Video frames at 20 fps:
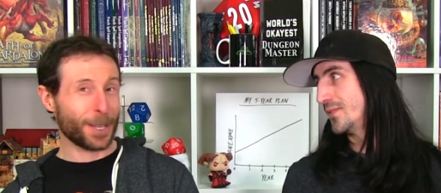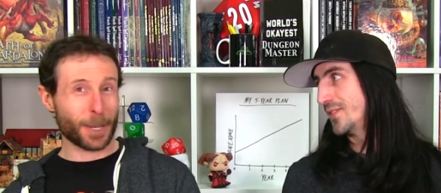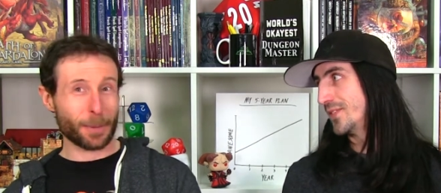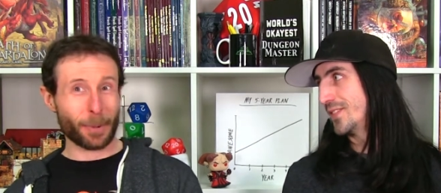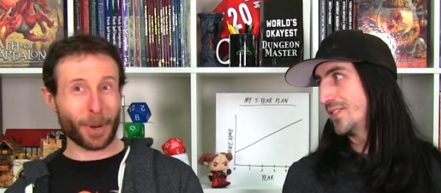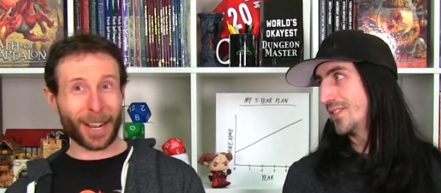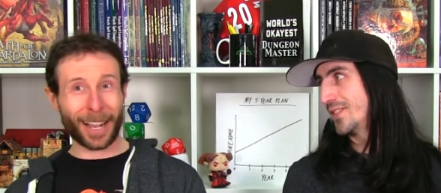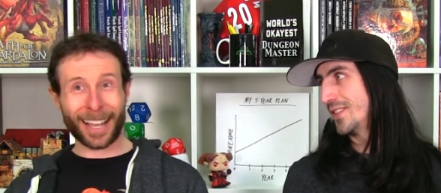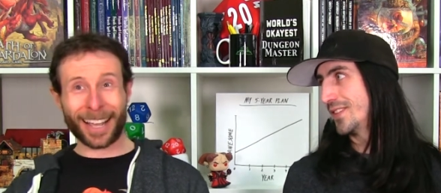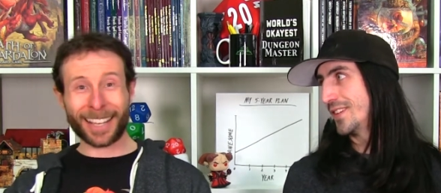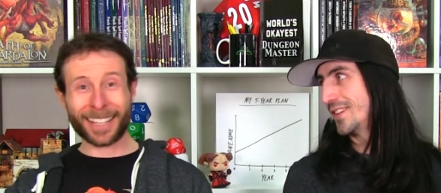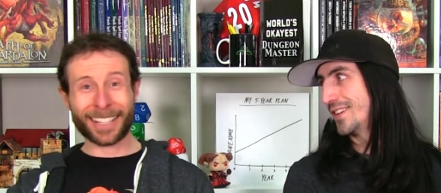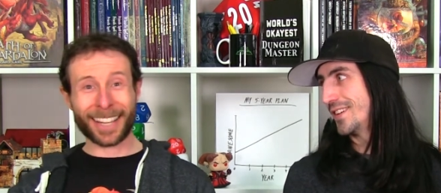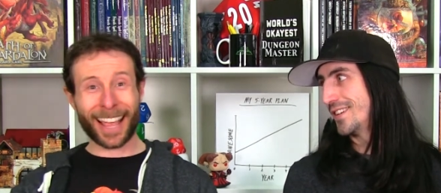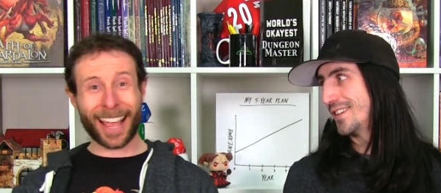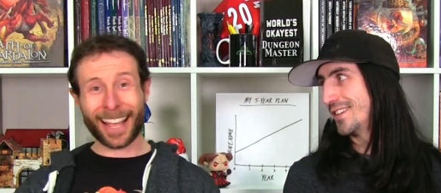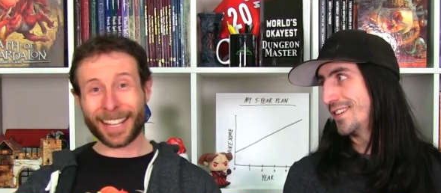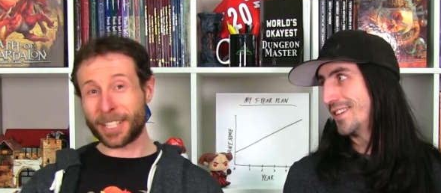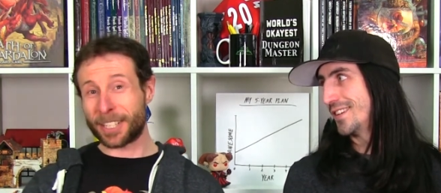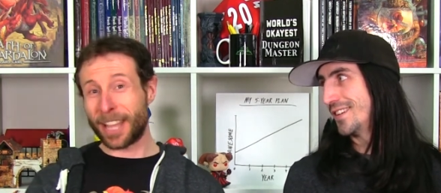Speaker 1: surprised
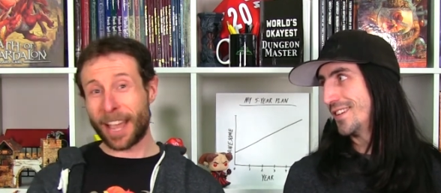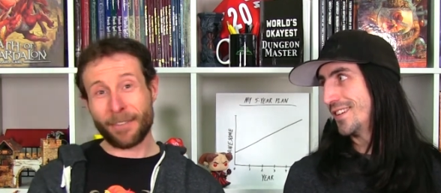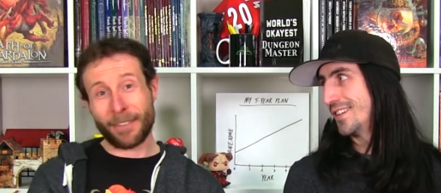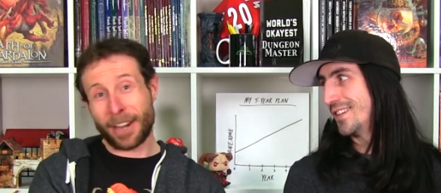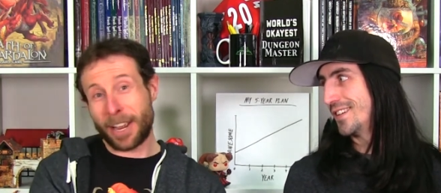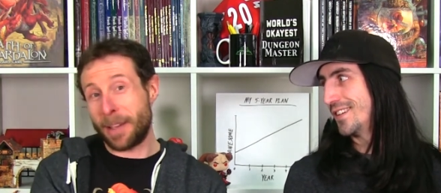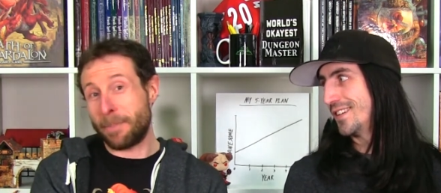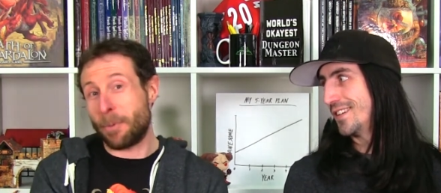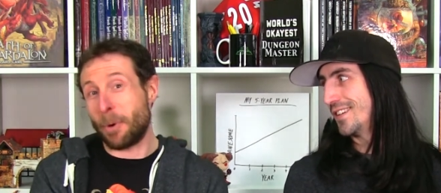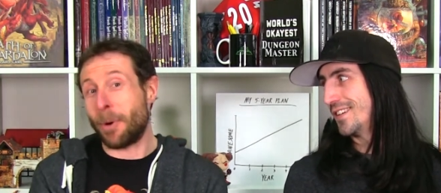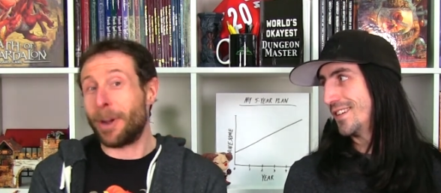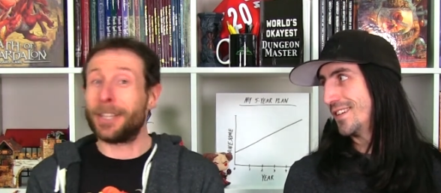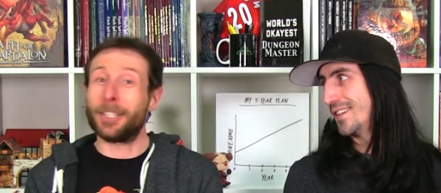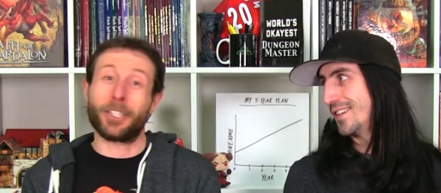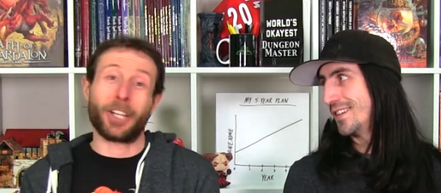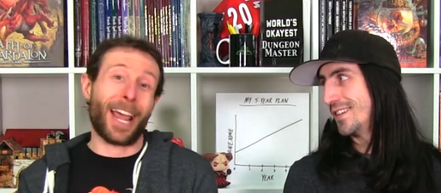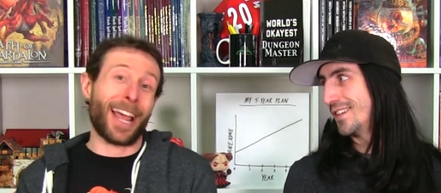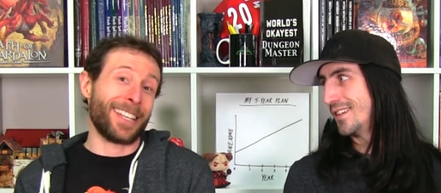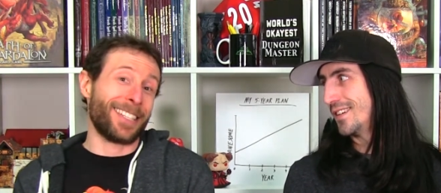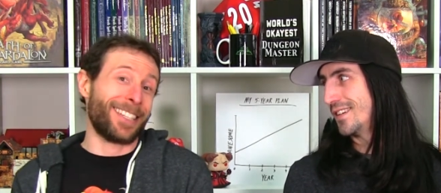at seven hit point
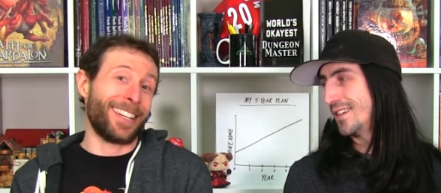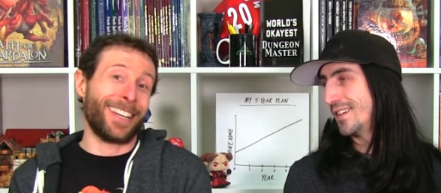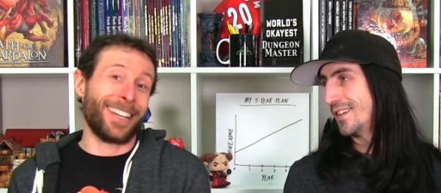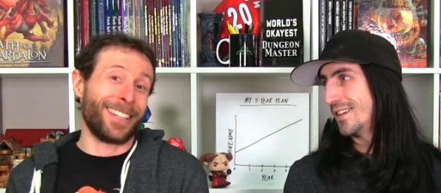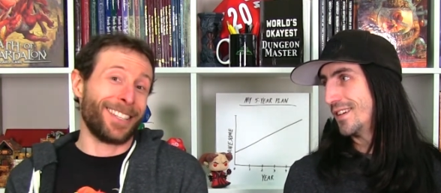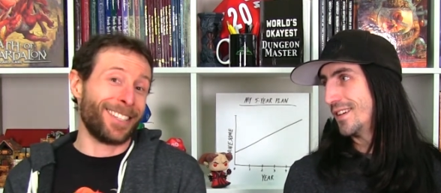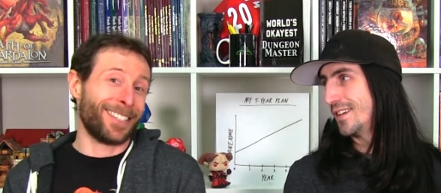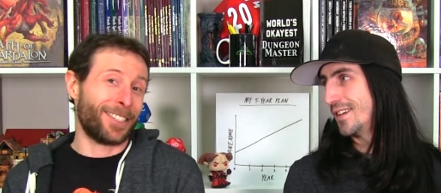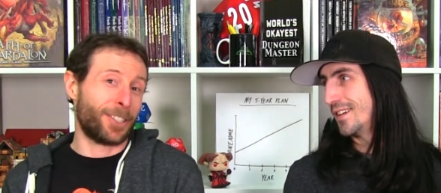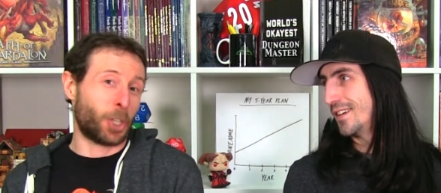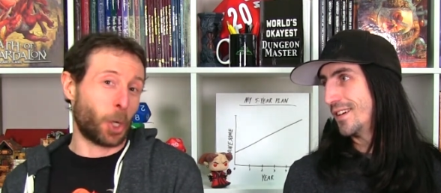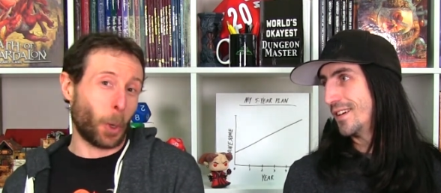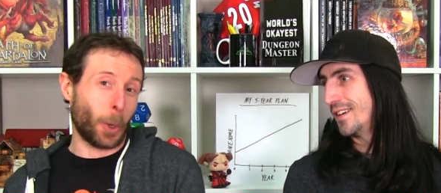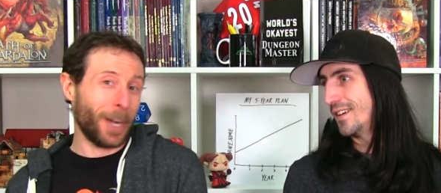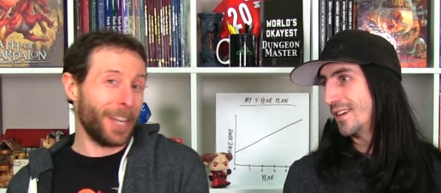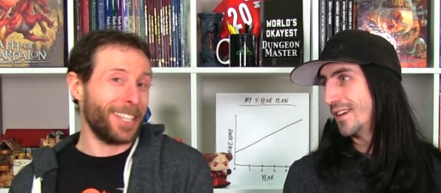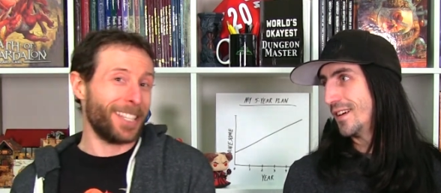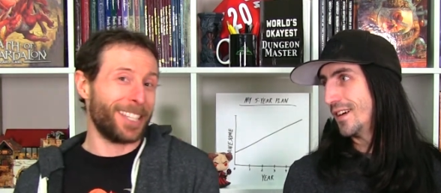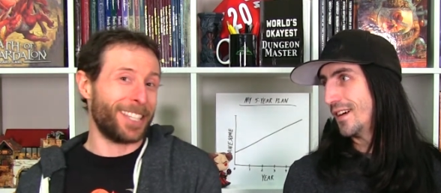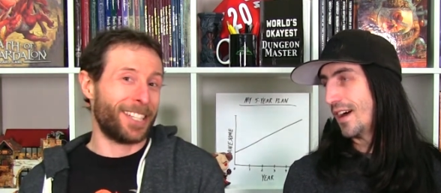Jaastien's
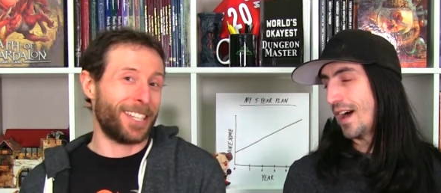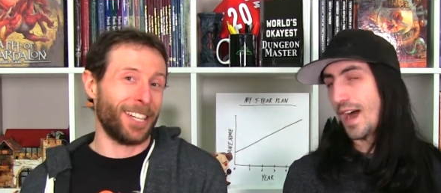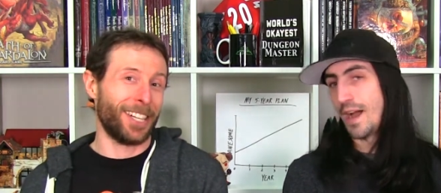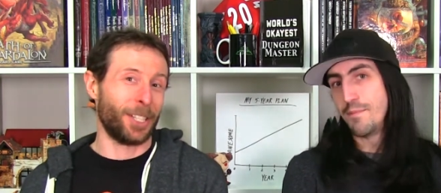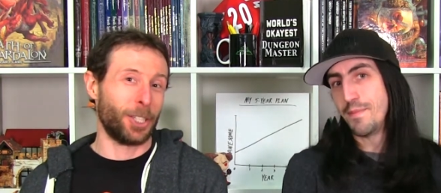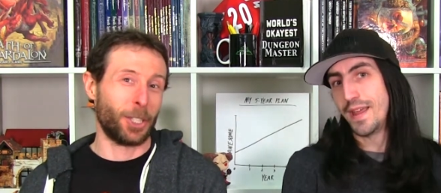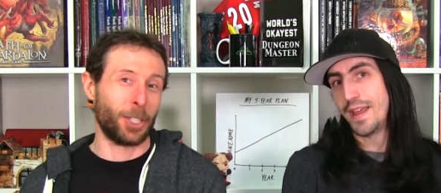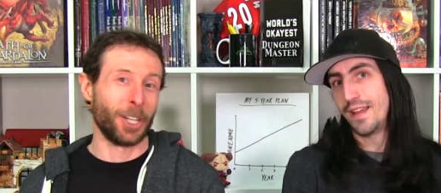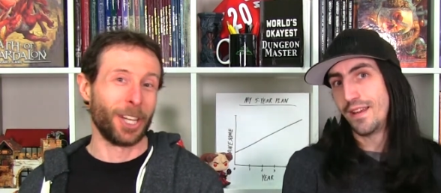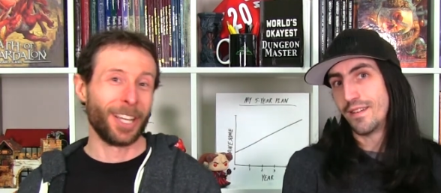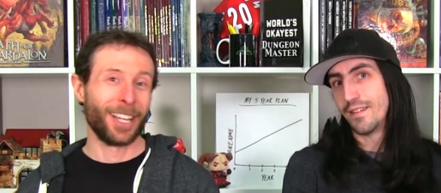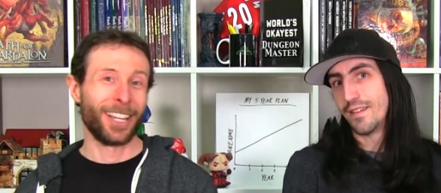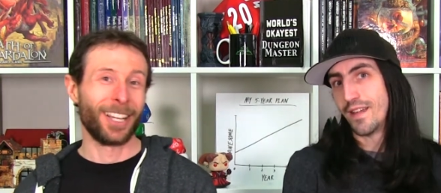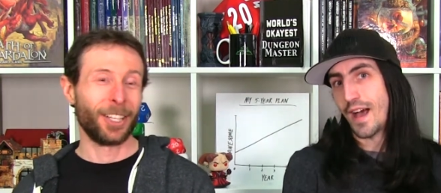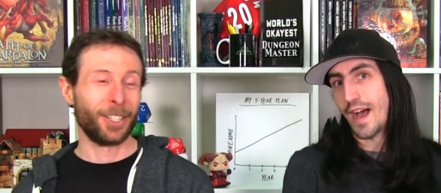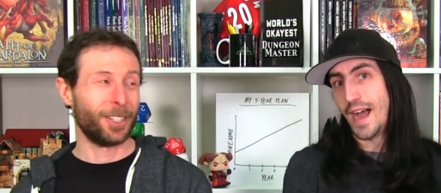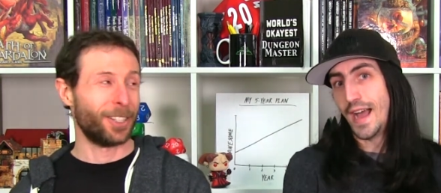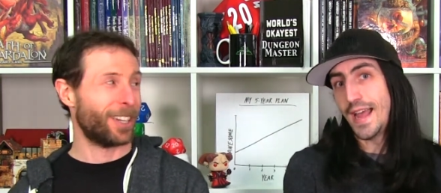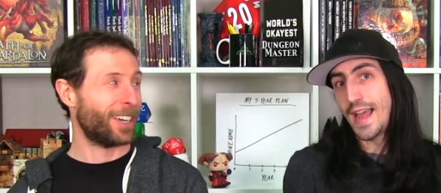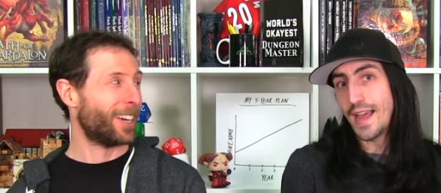choice to. I mean,
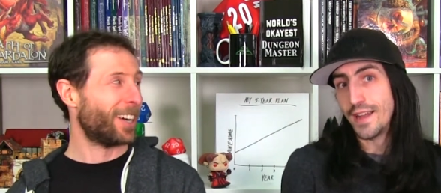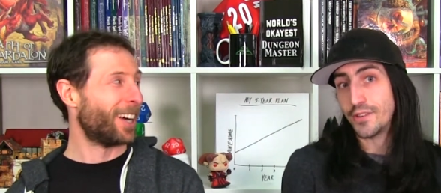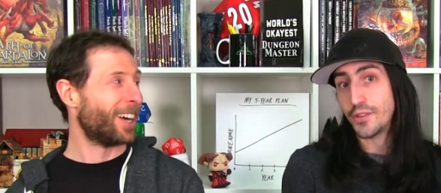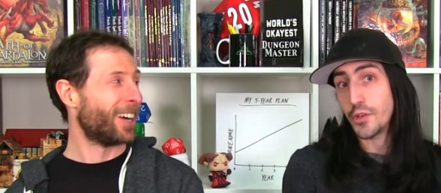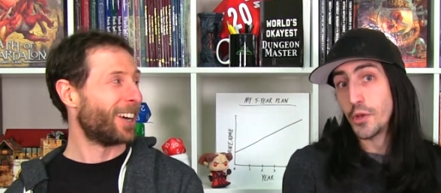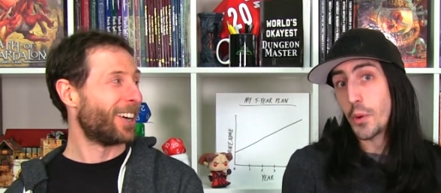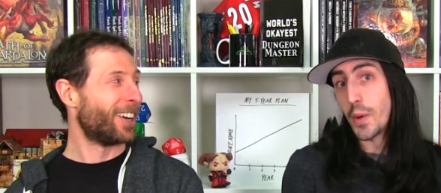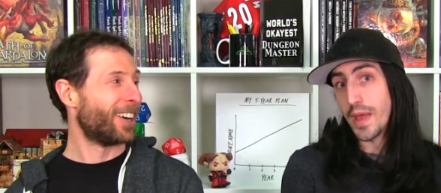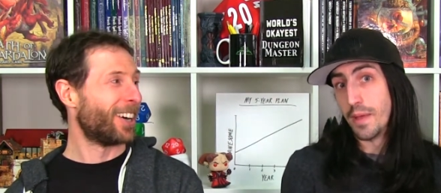I had two